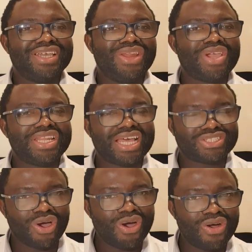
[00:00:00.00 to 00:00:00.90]
looking
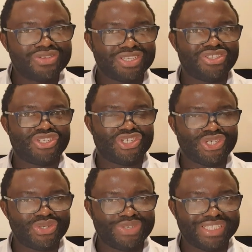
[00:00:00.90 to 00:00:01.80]
at us His
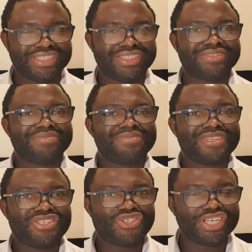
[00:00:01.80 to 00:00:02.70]
children,
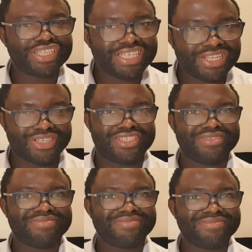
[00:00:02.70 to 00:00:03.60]
strengthening us,